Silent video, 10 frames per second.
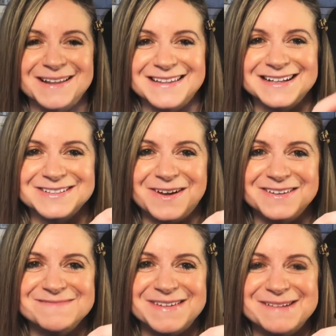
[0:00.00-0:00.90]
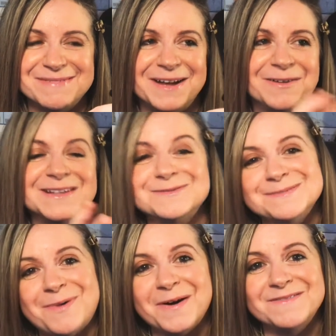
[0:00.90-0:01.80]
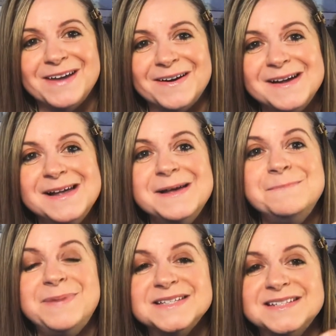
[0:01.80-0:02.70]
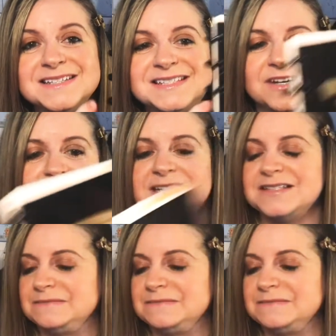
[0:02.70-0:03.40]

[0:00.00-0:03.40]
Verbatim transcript: But I think it's called their mini planner. This is part of their business series.